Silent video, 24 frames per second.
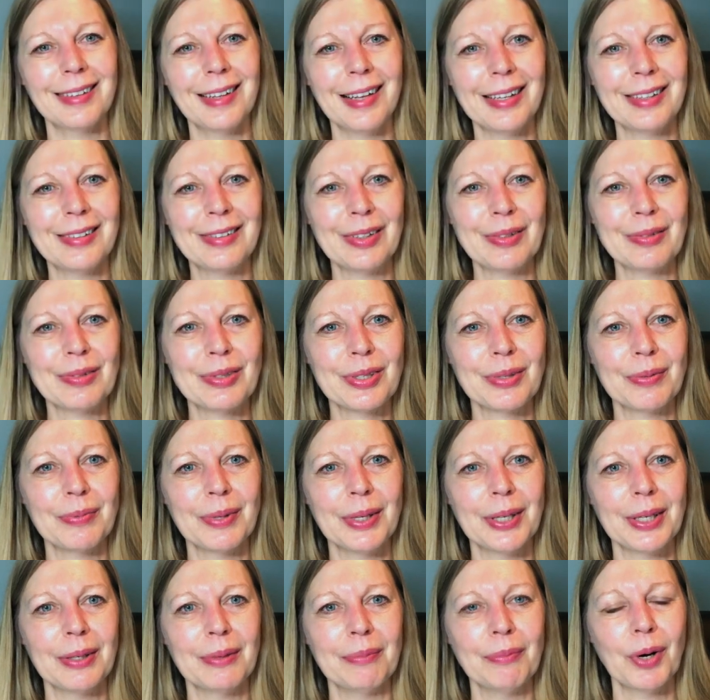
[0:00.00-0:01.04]
They seem to
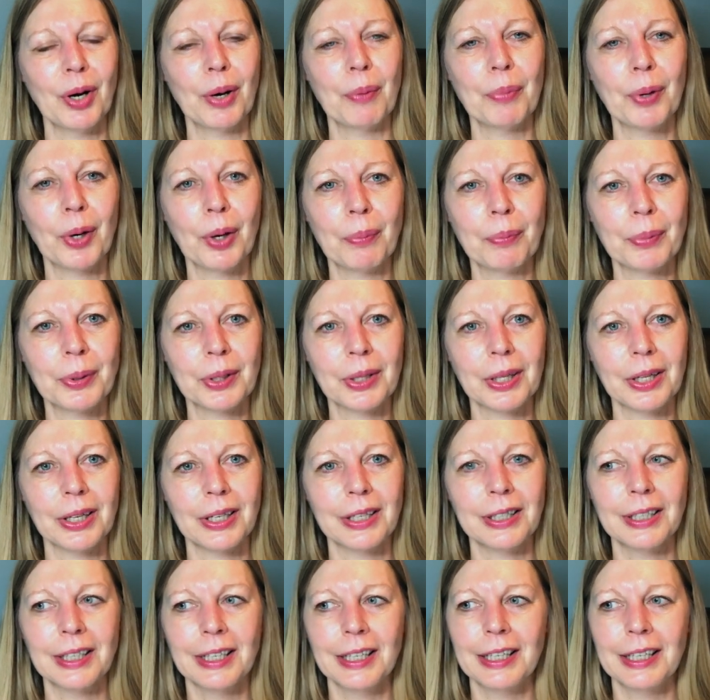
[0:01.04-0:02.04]
be more popular,